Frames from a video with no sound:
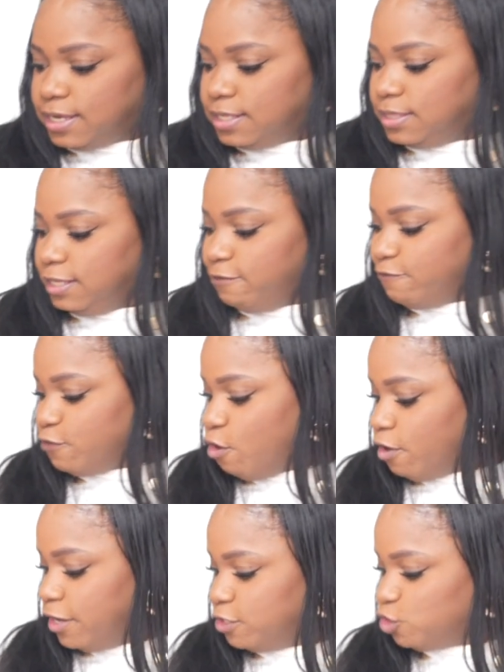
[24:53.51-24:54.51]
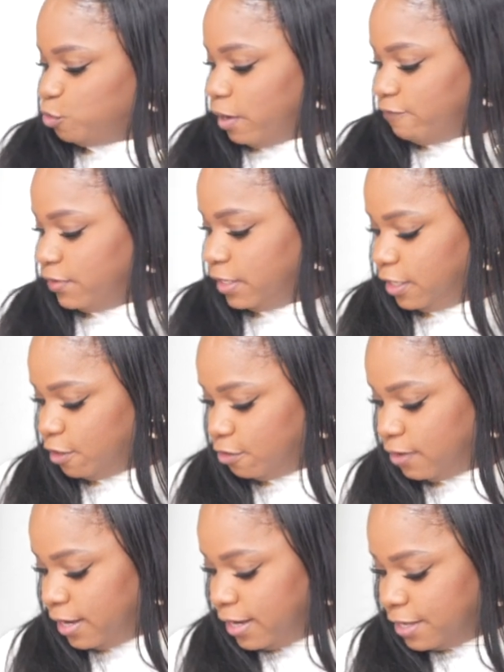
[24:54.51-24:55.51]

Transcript: in the fall entryway video.